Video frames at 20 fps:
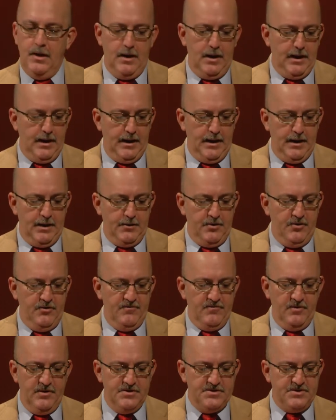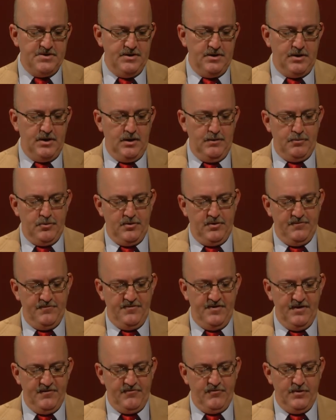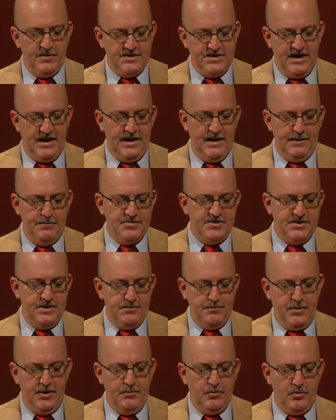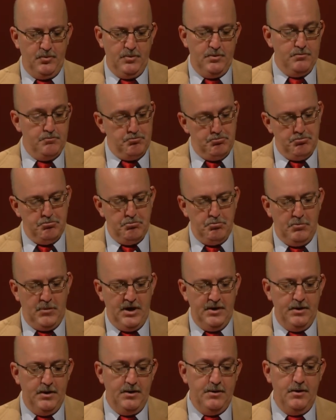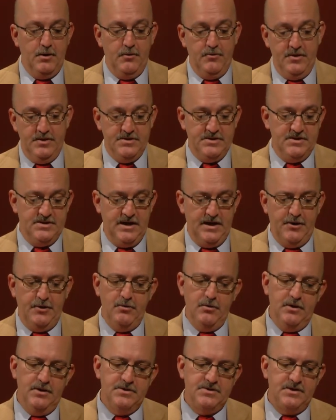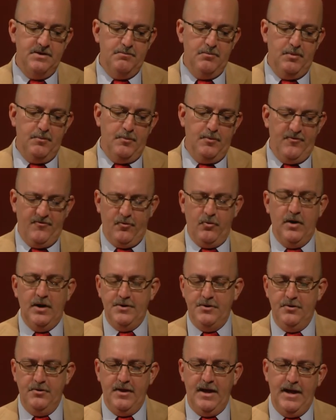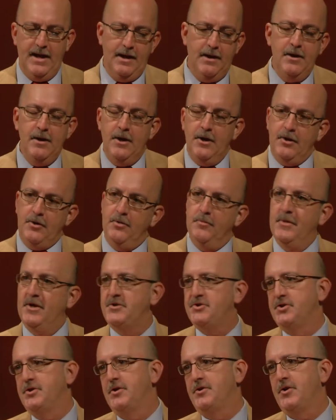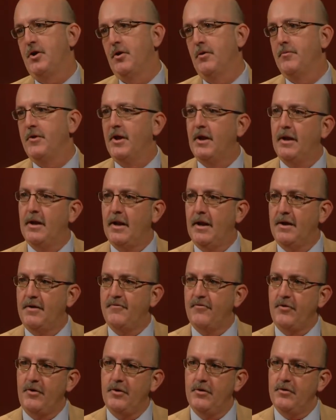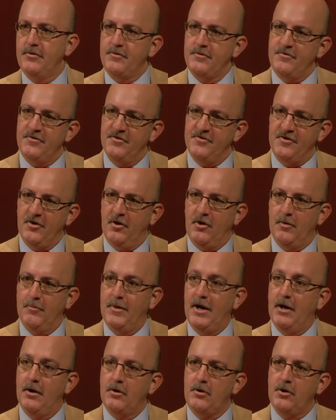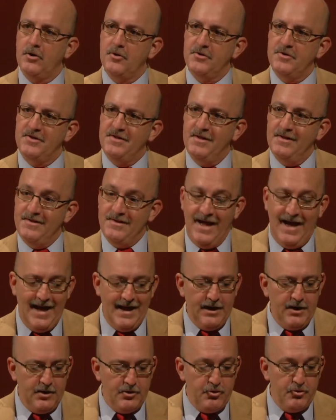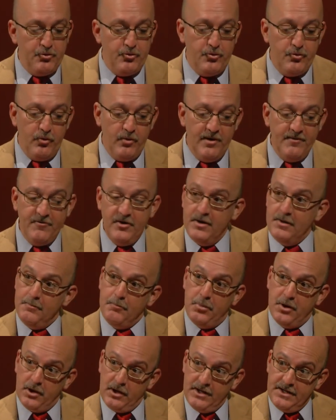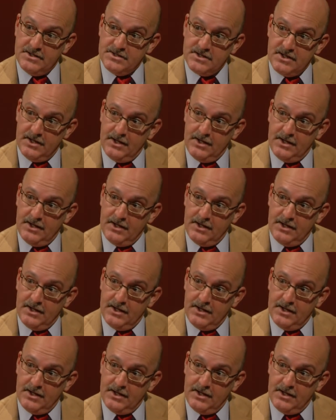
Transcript: And you've listed a couple of different types that people might not know this is how you list it. But before I do that, you mentioned a term that I'd like for you to talk about called data-driven policing.